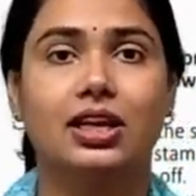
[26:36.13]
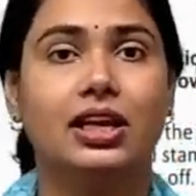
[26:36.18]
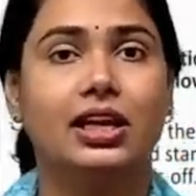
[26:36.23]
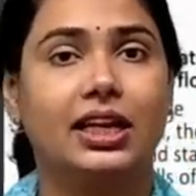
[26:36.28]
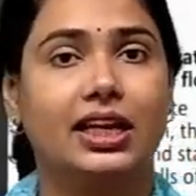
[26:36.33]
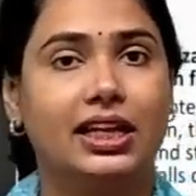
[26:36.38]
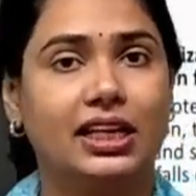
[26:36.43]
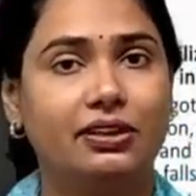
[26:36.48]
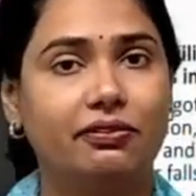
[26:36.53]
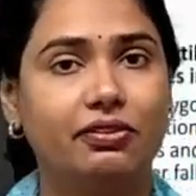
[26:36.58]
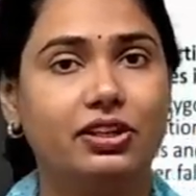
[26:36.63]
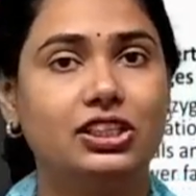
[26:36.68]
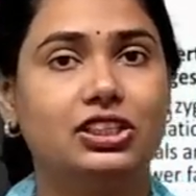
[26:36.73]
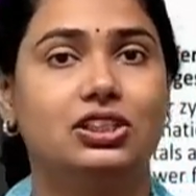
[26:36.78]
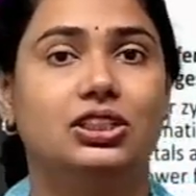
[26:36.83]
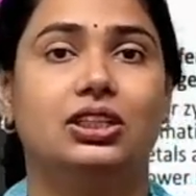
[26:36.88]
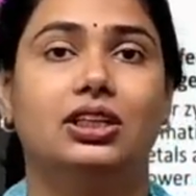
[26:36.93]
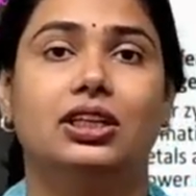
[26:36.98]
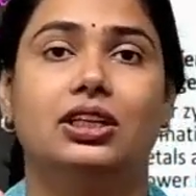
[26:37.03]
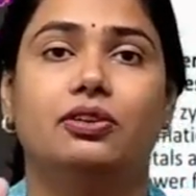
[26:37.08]
in which
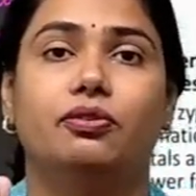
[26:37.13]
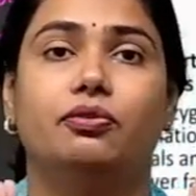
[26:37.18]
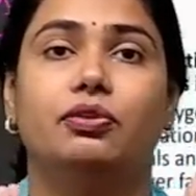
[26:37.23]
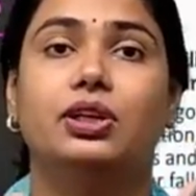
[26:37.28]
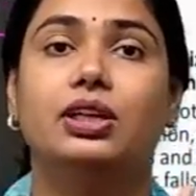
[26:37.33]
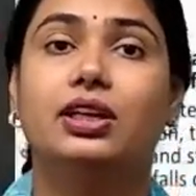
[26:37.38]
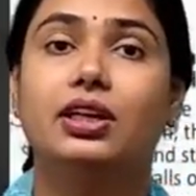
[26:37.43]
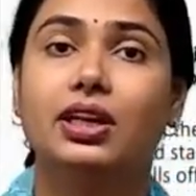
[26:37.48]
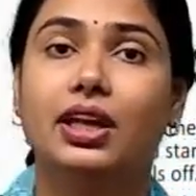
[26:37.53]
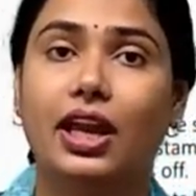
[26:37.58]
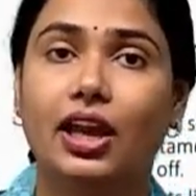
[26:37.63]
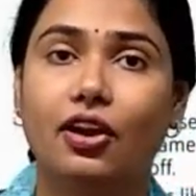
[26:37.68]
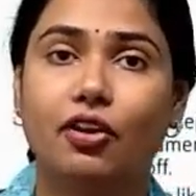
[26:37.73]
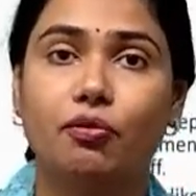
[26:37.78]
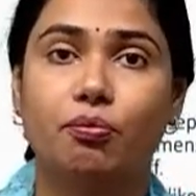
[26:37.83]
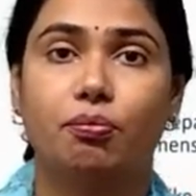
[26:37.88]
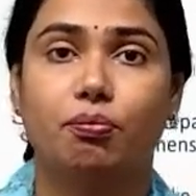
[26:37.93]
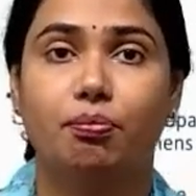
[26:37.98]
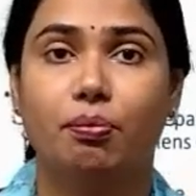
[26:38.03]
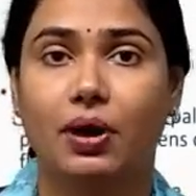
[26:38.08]
we gave
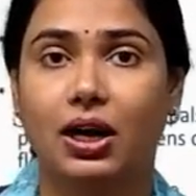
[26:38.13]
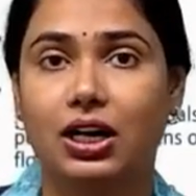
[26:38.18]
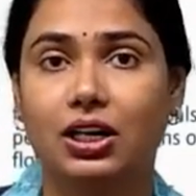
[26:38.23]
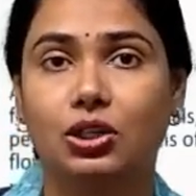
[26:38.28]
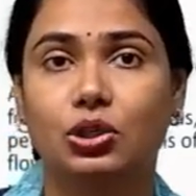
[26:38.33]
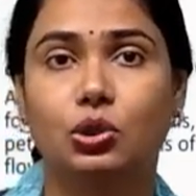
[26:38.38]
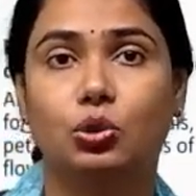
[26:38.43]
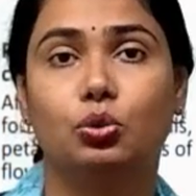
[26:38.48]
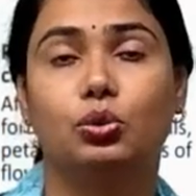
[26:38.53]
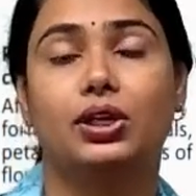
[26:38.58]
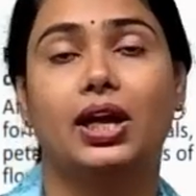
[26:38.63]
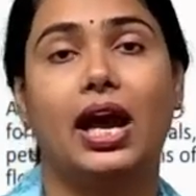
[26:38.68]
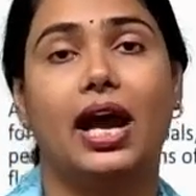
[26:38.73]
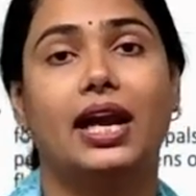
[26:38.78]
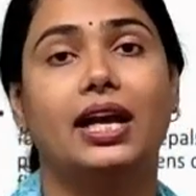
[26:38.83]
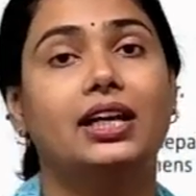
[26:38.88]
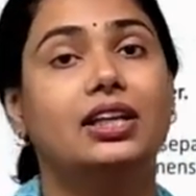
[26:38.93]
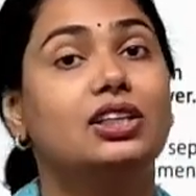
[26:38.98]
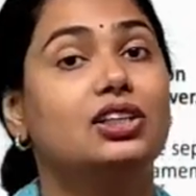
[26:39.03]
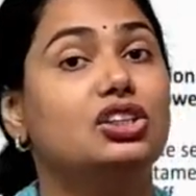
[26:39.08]
birth to
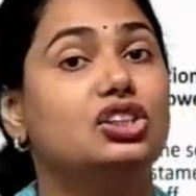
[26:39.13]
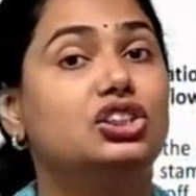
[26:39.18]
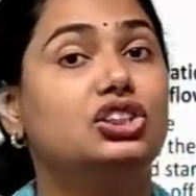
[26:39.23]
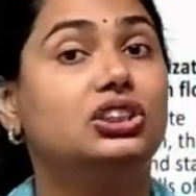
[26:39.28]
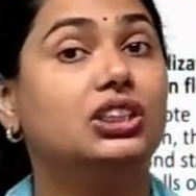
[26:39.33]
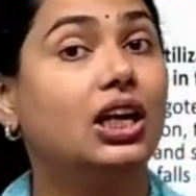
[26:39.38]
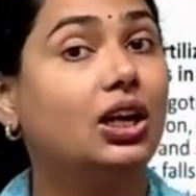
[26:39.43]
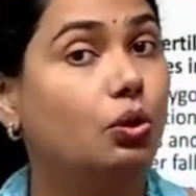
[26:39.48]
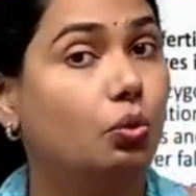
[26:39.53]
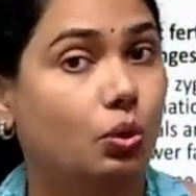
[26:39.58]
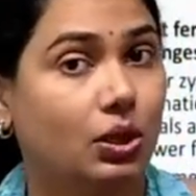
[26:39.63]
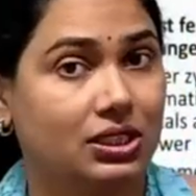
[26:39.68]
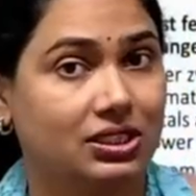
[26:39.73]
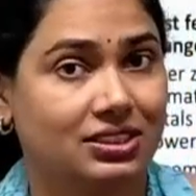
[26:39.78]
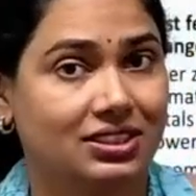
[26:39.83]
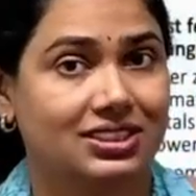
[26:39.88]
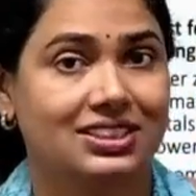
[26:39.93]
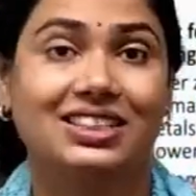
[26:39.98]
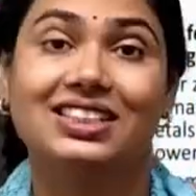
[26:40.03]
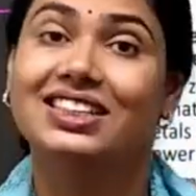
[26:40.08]
direct young ones.